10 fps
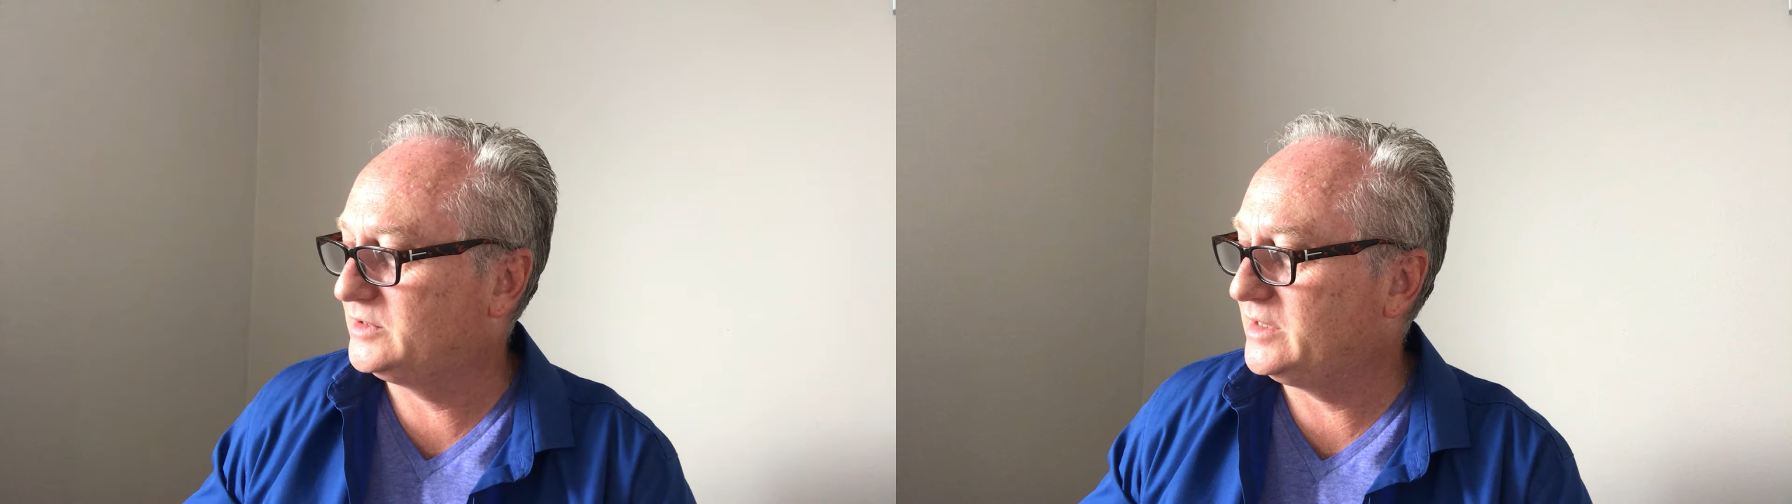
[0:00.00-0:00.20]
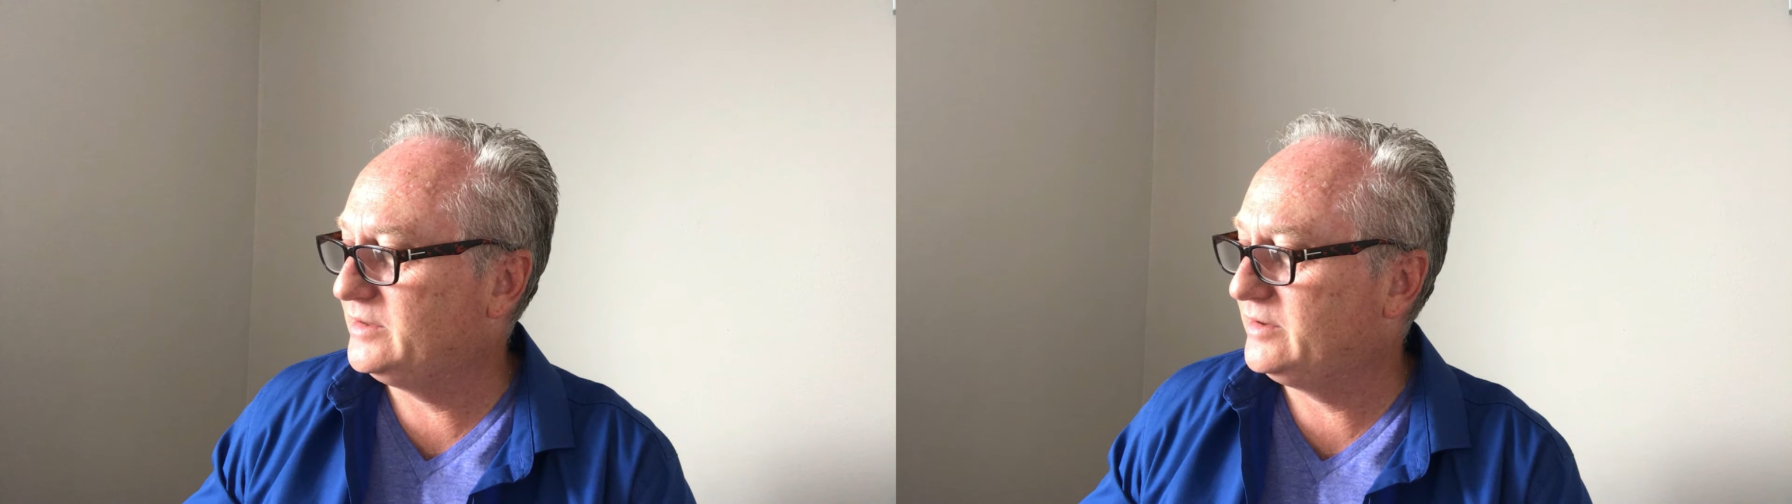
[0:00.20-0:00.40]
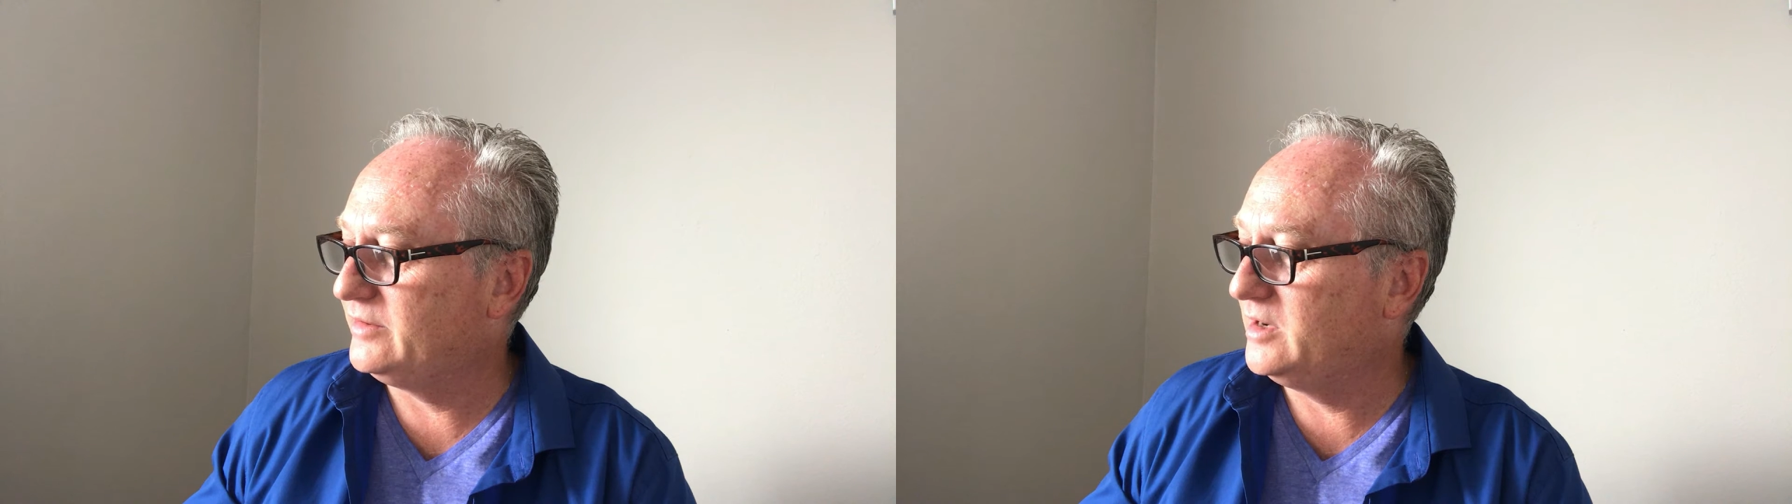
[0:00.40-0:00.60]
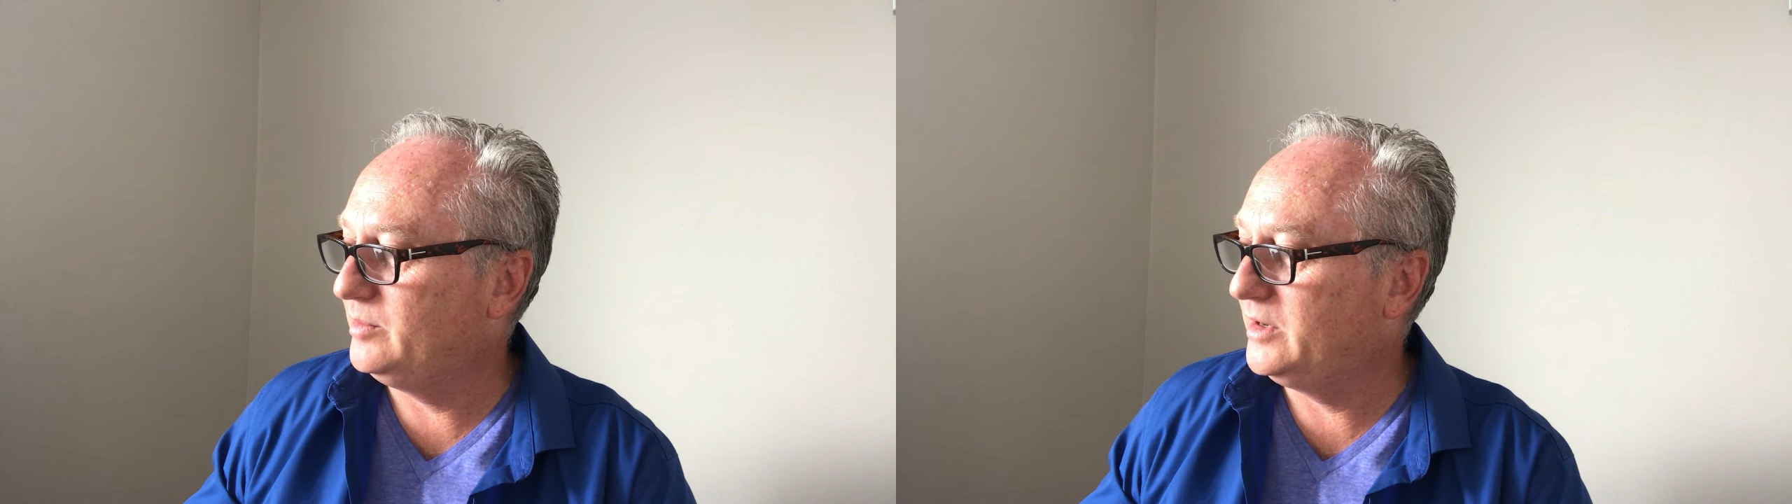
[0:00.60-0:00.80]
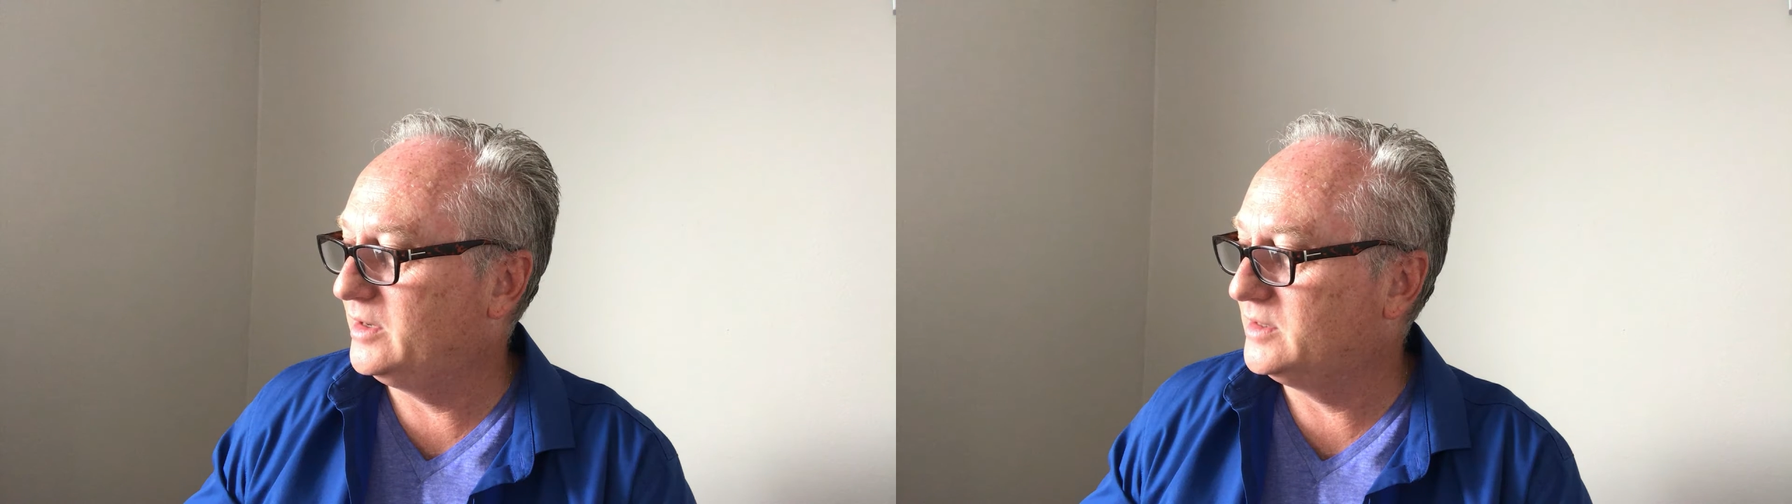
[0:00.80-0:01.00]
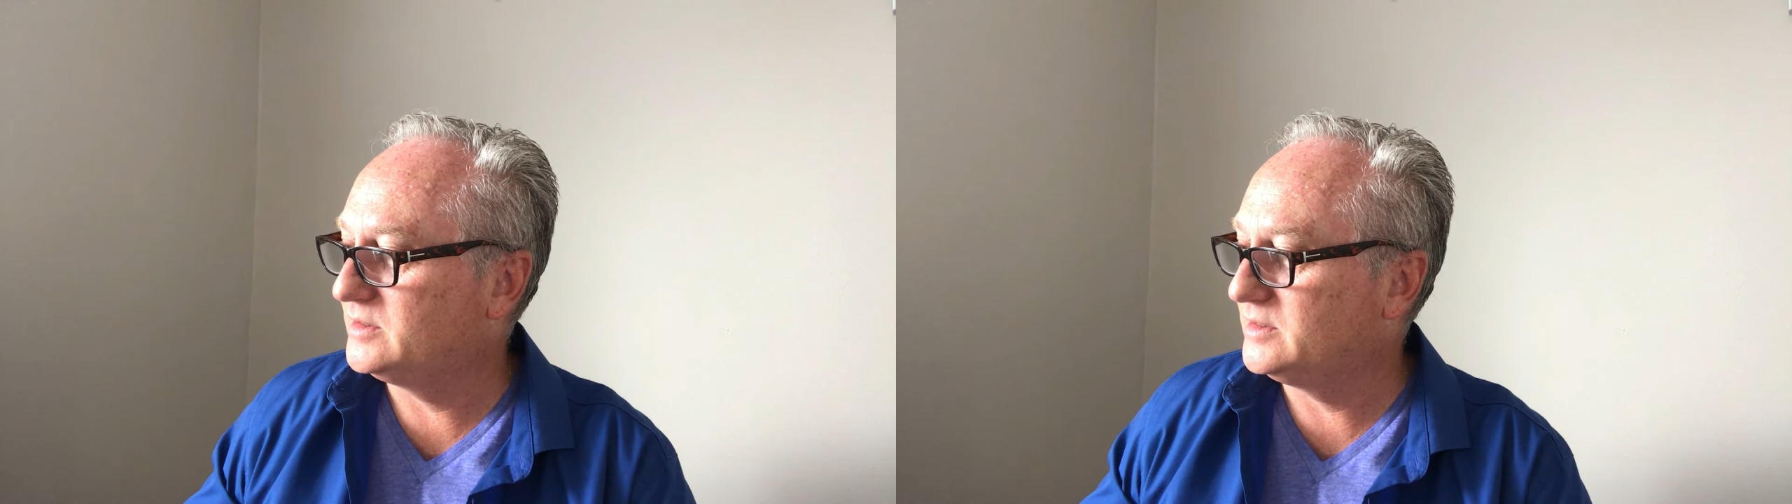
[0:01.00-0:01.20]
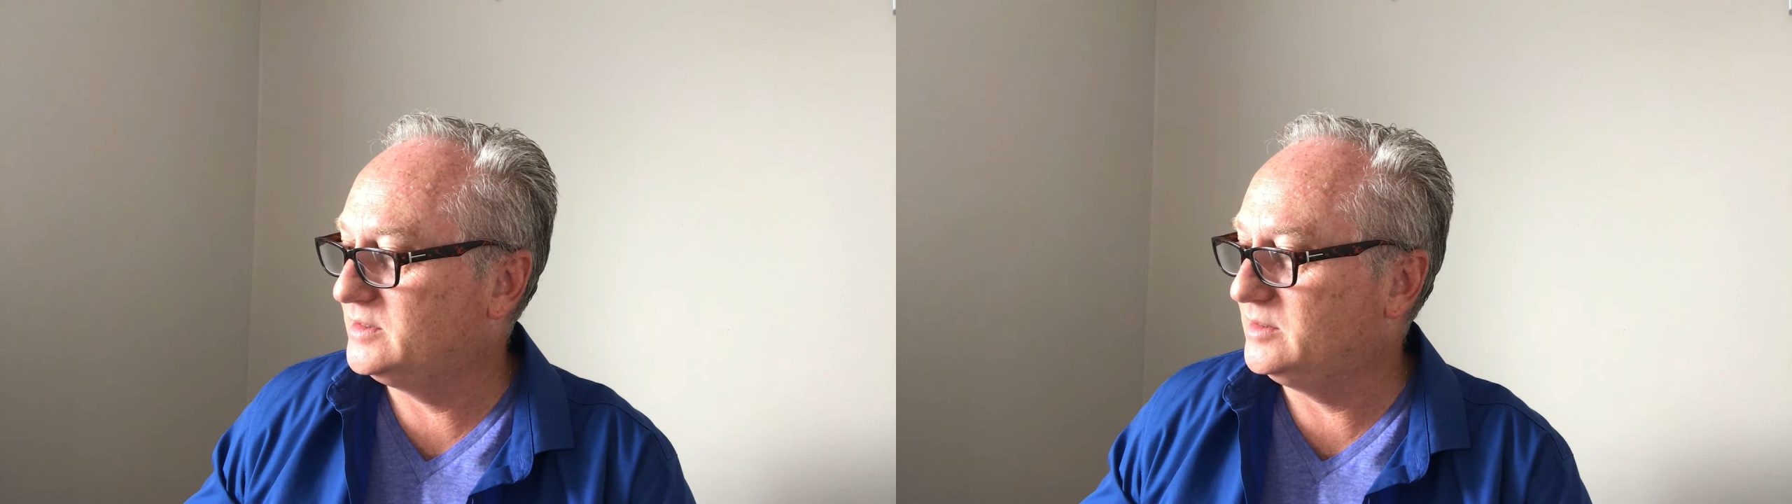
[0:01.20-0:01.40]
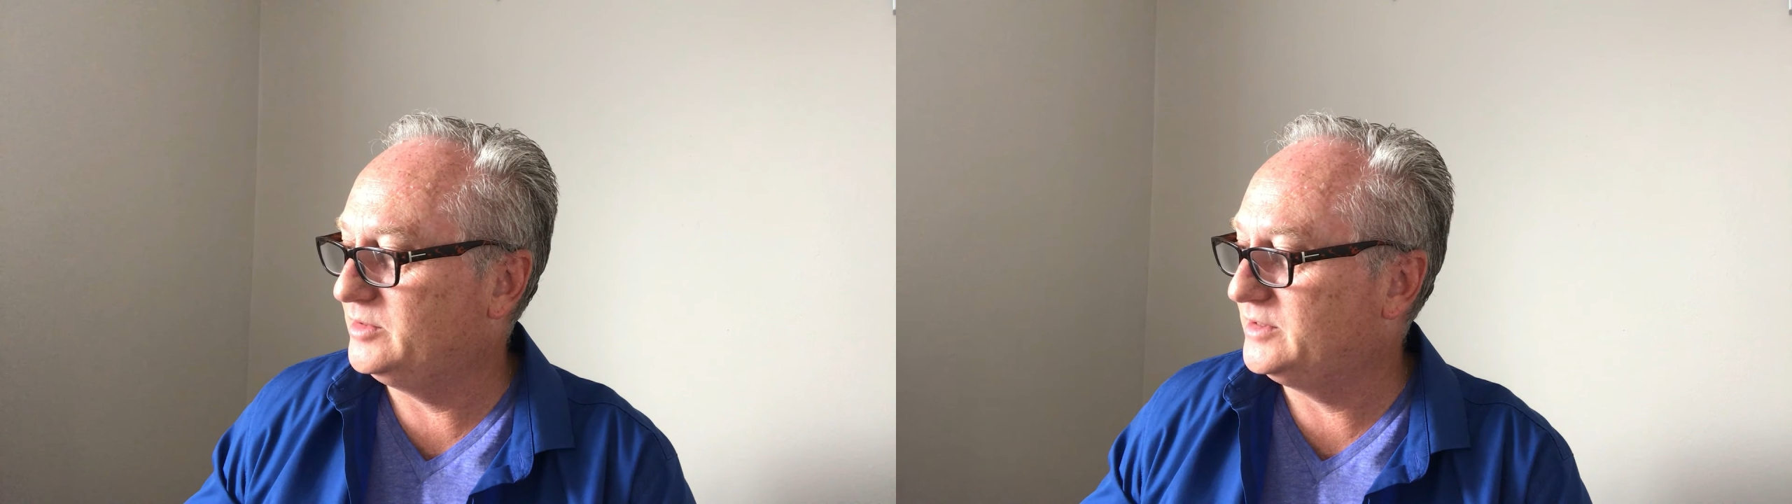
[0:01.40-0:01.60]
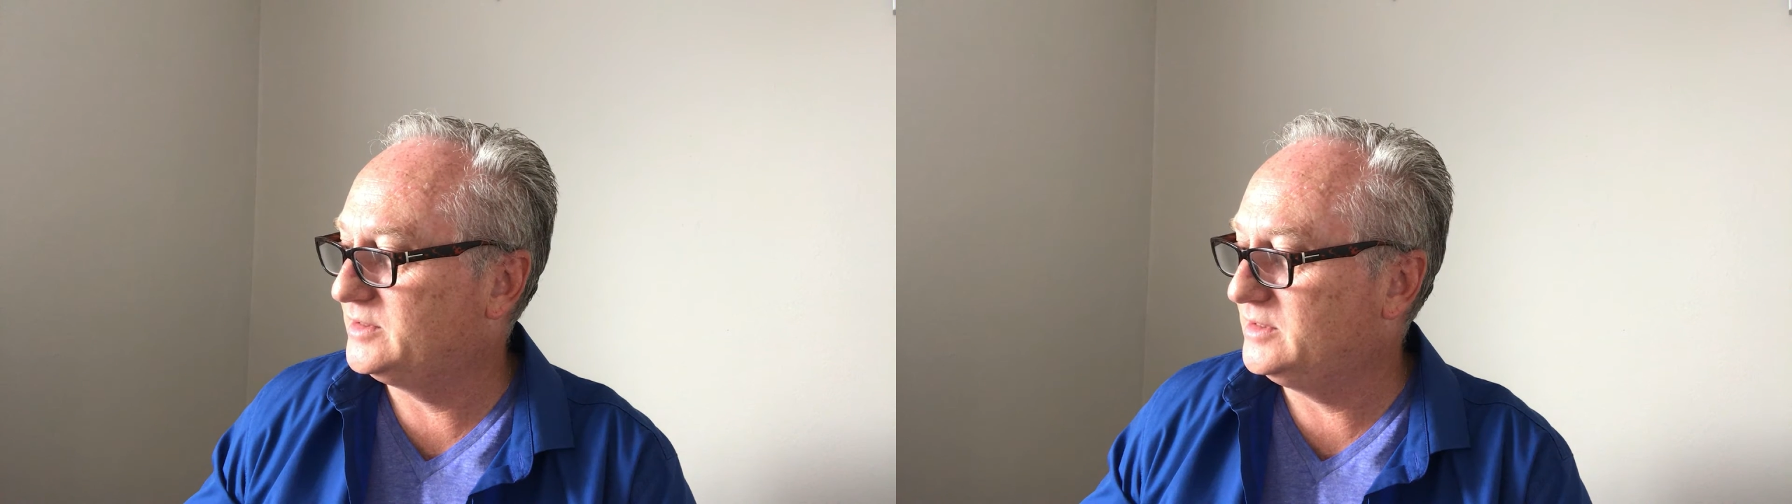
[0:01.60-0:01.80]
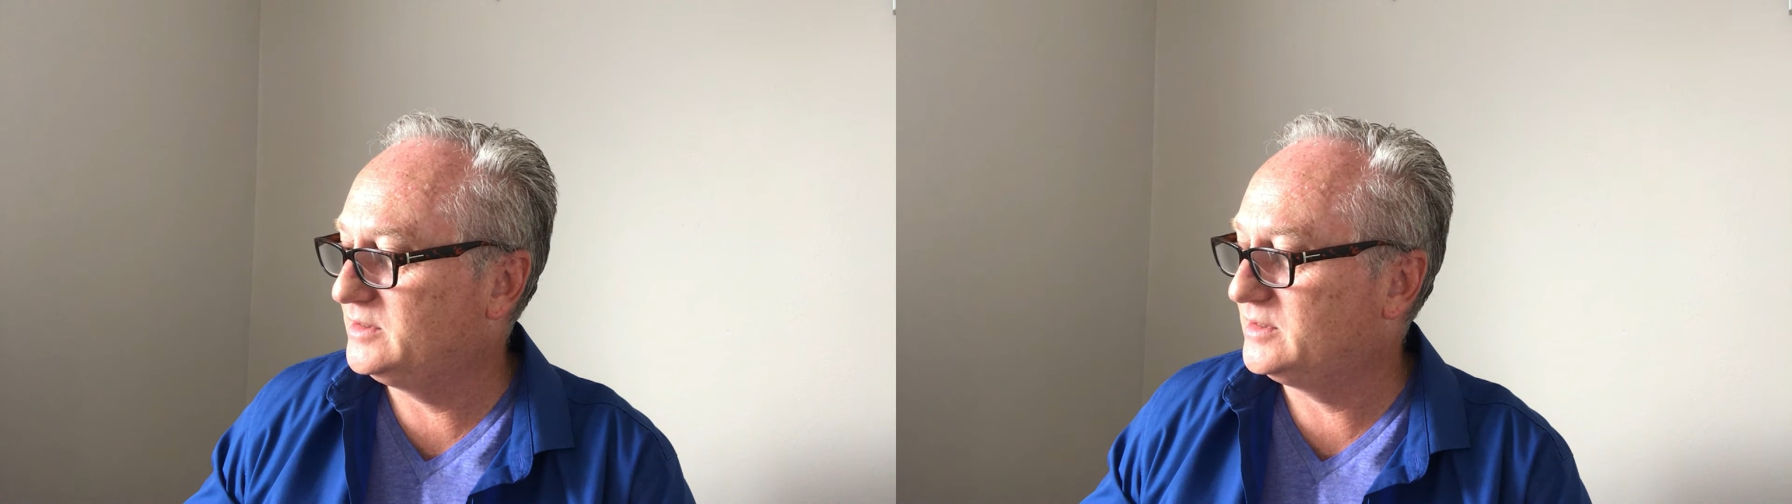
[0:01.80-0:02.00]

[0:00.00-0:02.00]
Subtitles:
Saudi Arabia is a TBC,